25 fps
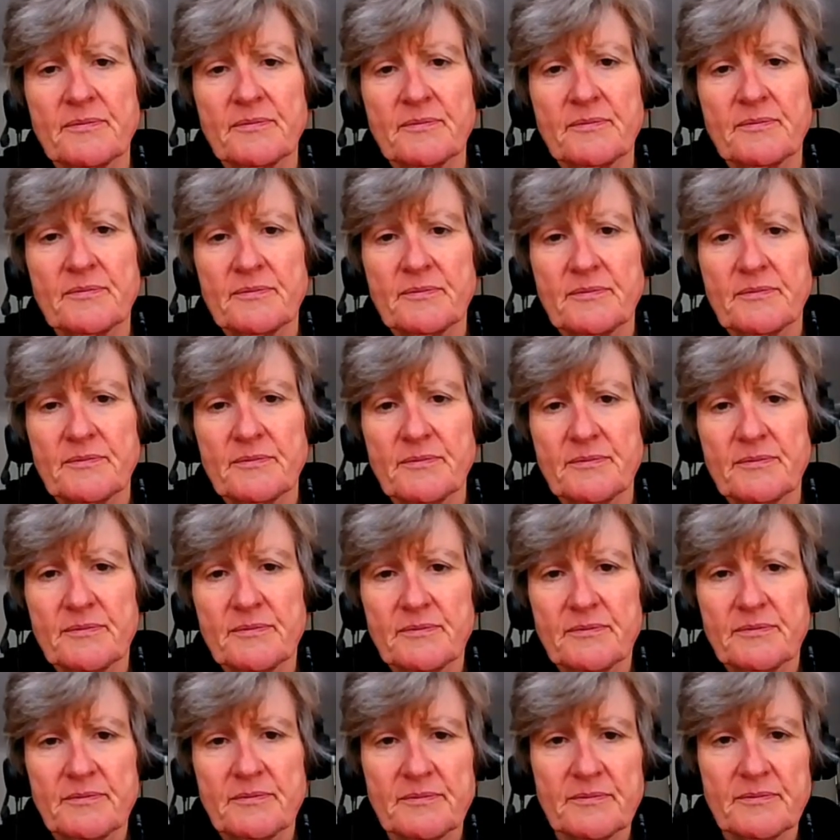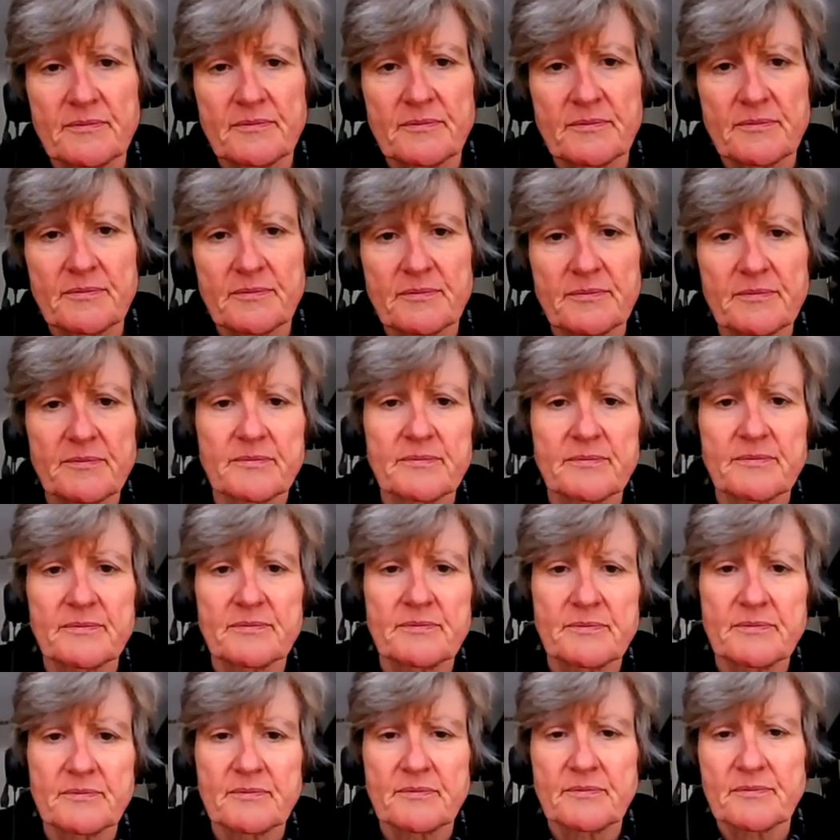
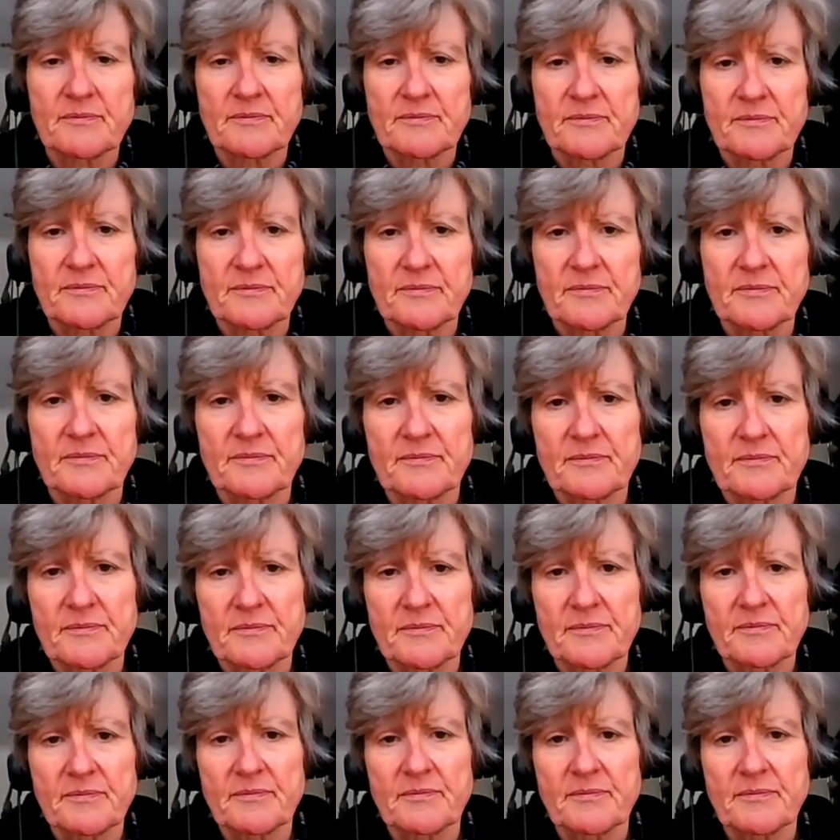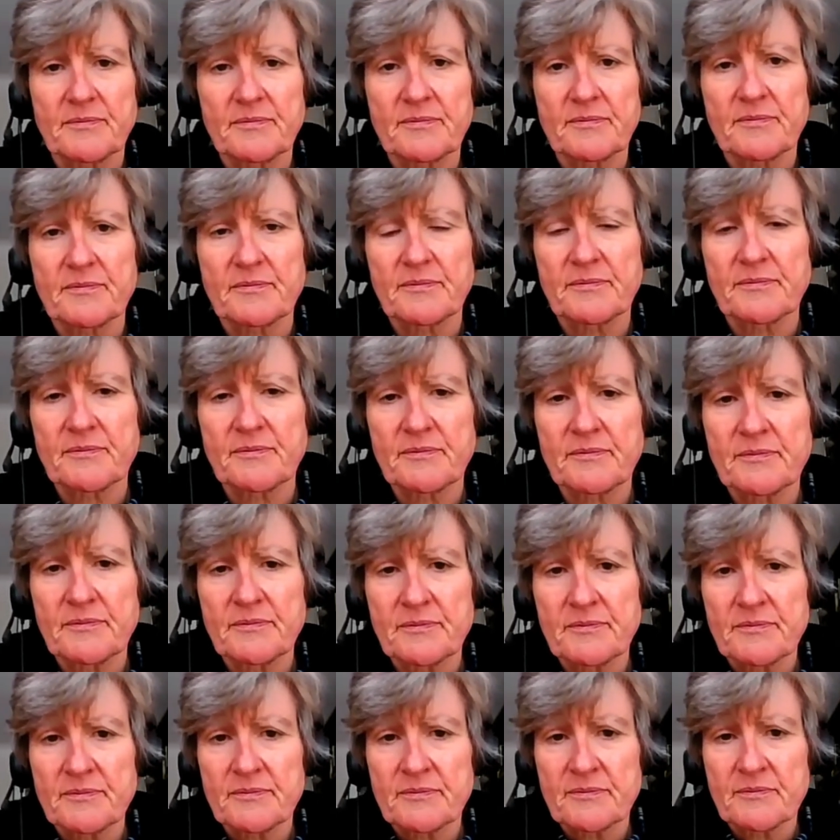
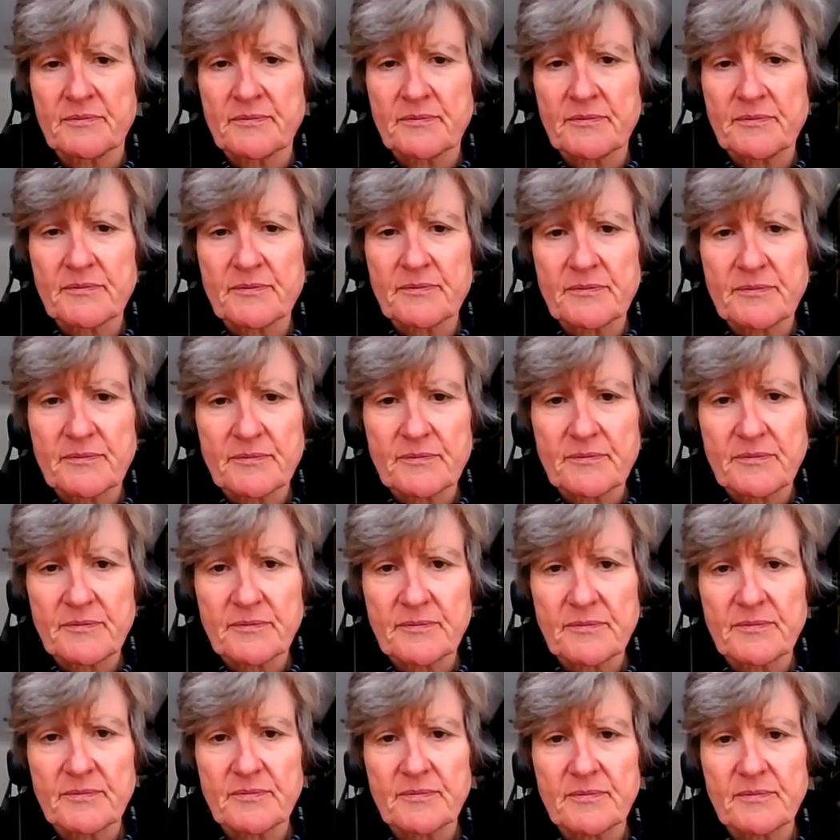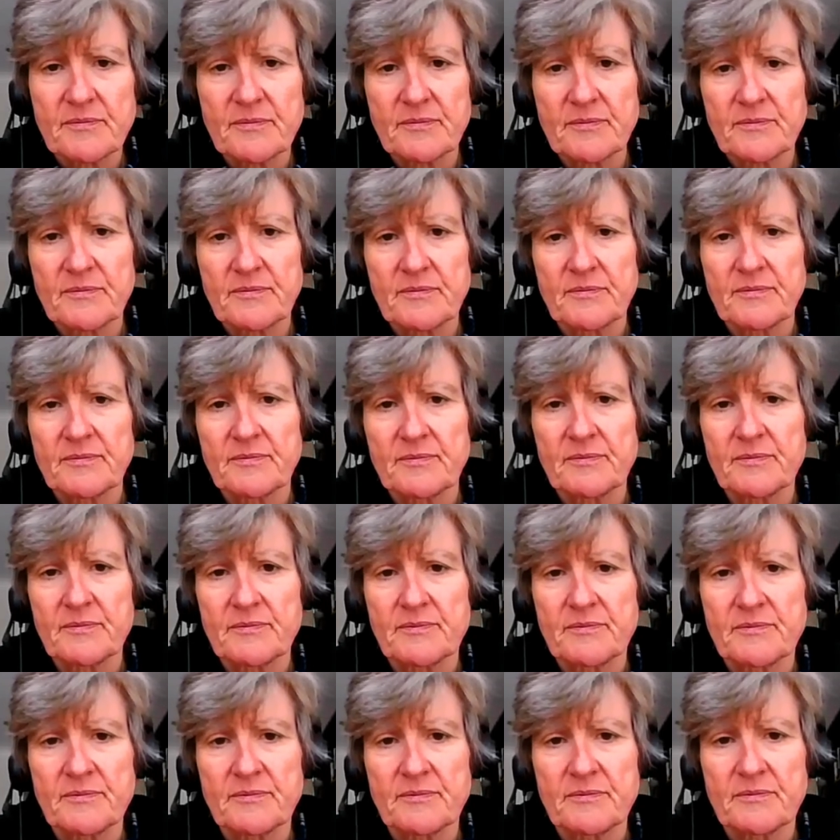
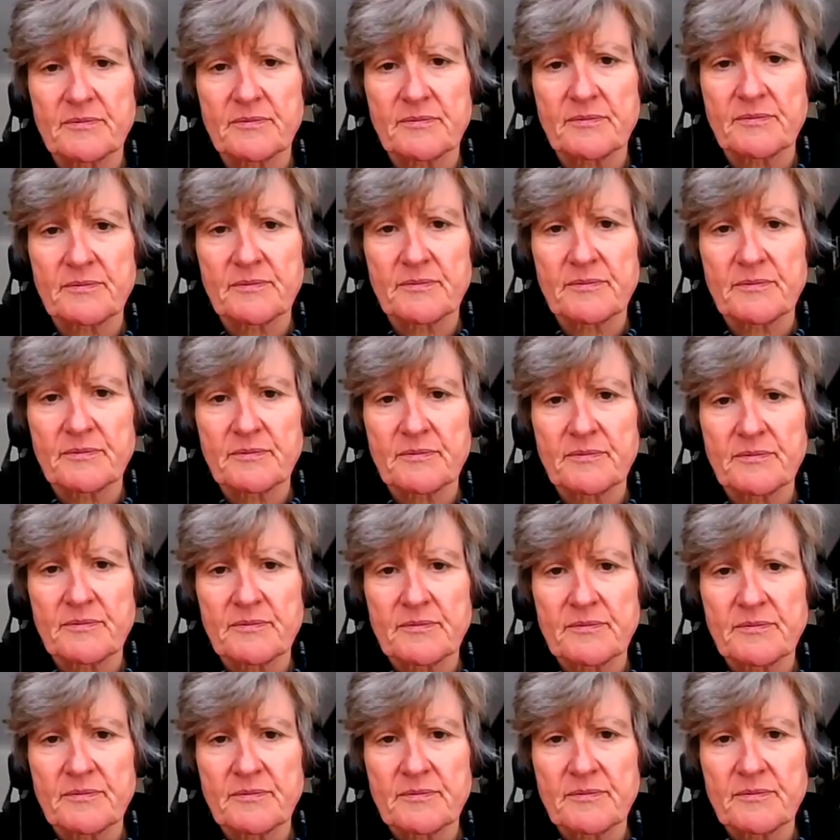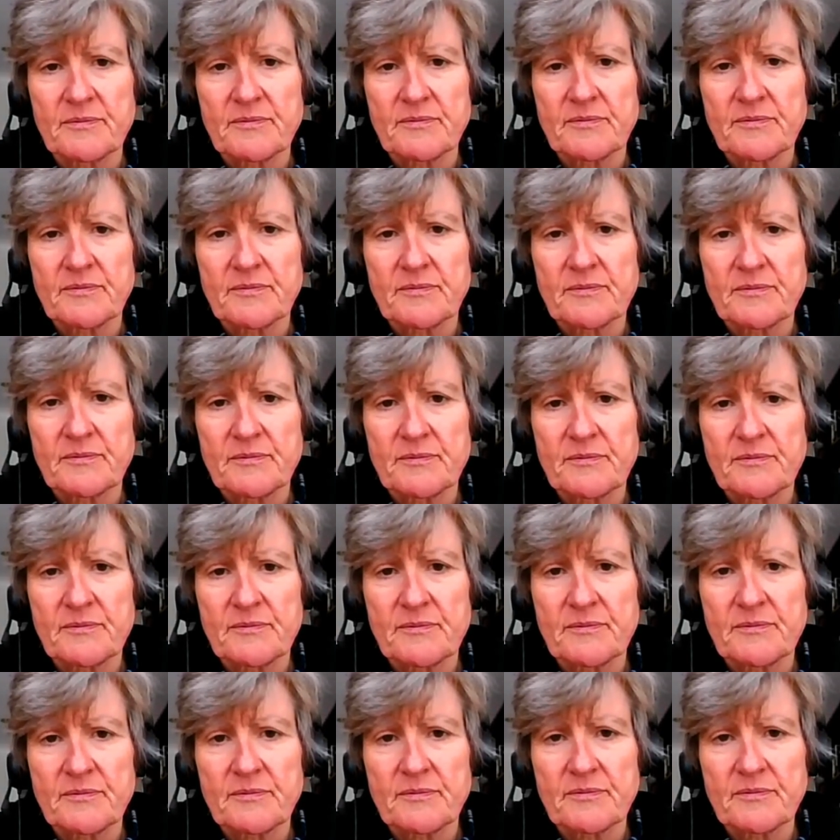This person isn't speaking.